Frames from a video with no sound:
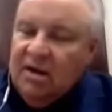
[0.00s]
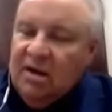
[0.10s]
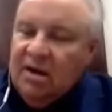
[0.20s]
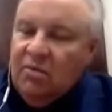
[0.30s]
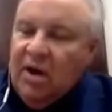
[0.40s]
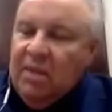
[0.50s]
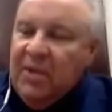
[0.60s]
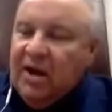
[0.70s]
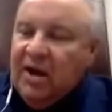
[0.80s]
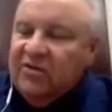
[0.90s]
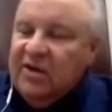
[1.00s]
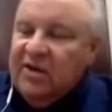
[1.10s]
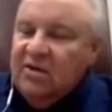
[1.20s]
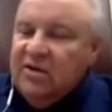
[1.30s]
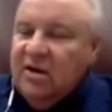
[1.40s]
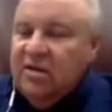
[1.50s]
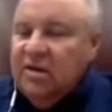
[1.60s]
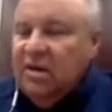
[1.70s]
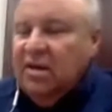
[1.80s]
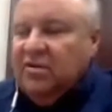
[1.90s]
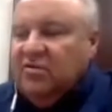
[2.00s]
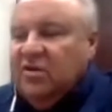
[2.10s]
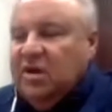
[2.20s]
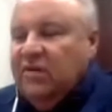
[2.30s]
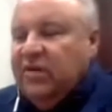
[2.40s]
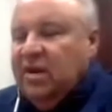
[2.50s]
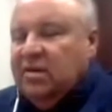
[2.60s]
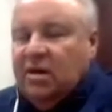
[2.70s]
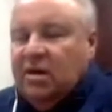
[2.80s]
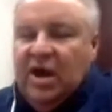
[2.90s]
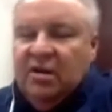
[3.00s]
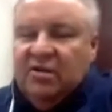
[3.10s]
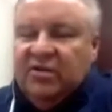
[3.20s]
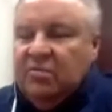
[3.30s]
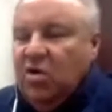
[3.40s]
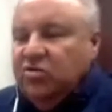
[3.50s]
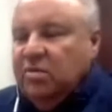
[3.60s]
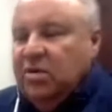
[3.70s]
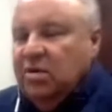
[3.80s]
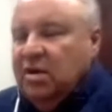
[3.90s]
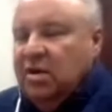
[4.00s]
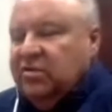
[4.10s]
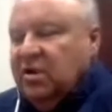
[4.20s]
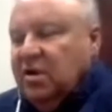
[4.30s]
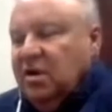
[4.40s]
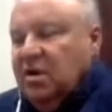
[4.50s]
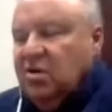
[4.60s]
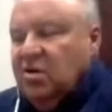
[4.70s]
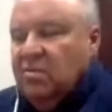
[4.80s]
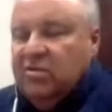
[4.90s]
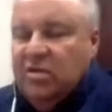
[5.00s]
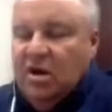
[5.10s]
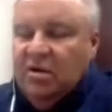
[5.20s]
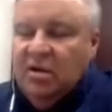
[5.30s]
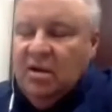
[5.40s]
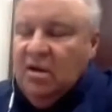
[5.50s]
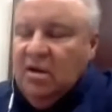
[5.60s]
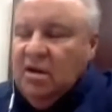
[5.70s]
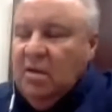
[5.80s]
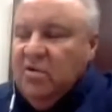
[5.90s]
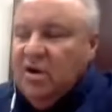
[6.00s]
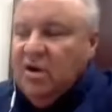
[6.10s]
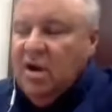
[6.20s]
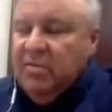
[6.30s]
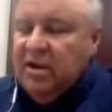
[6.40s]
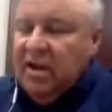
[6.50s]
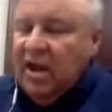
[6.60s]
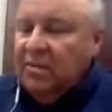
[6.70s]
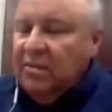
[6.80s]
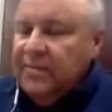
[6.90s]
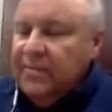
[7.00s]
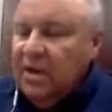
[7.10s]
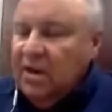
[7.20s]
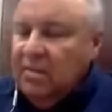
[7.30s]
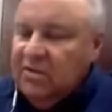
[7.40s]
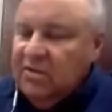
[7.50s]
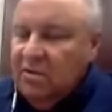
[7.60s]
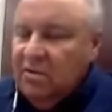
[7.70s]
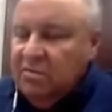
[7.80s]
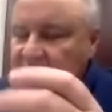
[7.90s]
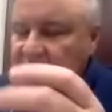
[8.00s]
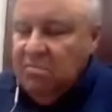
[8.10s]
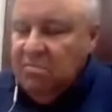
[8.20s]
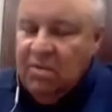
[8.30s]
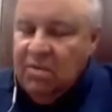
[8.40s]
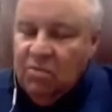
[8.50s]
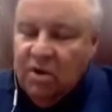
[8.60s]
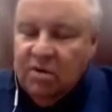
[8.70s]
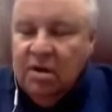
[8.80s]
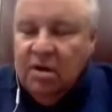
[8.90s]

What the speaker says: while I'm not going to say there's anything, it's a significant decline. It looks like most communities, in terms of their numbers, are coming down. And so maybe we're